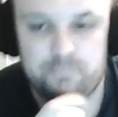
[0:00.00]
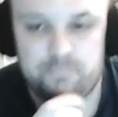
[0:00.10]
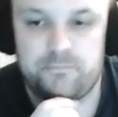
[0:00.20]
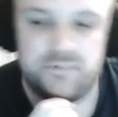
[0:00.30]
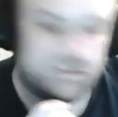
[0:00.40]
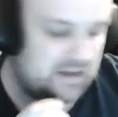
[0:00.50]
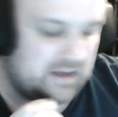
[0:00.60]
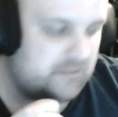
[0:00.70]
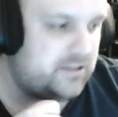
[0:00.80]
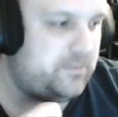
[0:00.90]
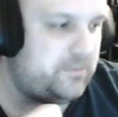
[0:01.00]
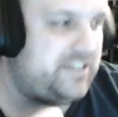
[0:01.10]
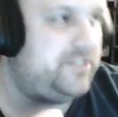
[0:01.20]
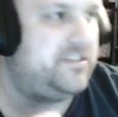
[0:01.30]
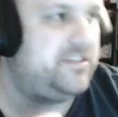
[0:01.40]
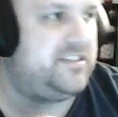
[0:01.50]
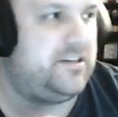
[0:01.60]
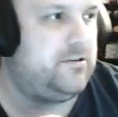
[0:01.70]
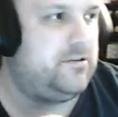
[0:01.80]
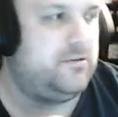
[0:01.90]
So how could we do this,
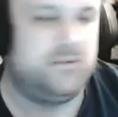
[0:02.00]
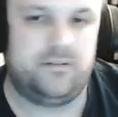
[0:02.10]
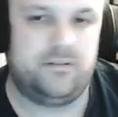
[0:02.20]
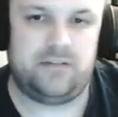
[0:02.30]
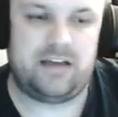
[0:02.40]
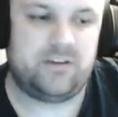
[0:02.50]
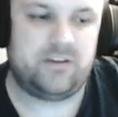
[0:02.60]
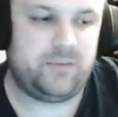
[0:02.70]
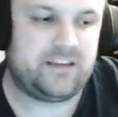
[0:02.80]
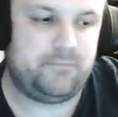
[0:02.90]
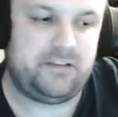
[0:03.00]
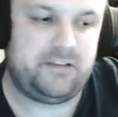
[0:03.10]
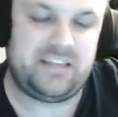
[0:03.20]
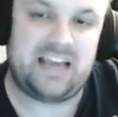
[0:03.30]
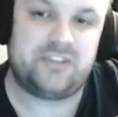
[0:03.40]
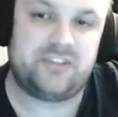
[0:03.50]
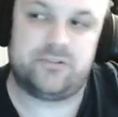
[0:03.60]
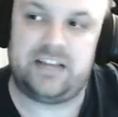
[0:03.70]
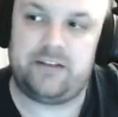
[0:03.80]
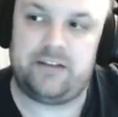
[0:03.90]
though? How could we compute the actual
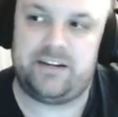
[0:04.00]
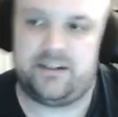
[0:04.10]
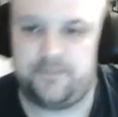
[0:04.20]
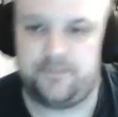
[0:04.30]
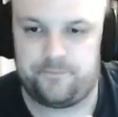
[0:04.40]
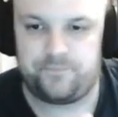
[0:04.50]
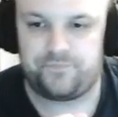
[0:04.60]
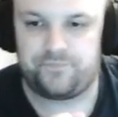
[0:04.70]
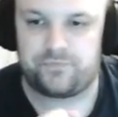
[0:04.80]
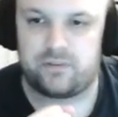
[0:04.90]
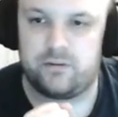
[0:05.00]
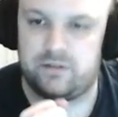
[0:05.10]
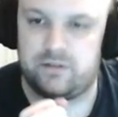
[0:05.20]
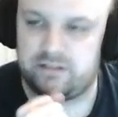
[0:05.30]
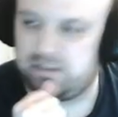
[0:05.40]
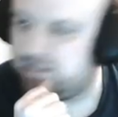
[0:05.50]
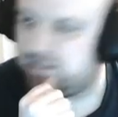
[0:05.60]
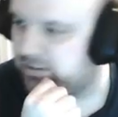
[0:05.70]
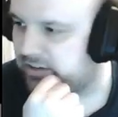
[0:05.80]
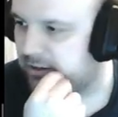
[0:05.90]
area? Well, if I go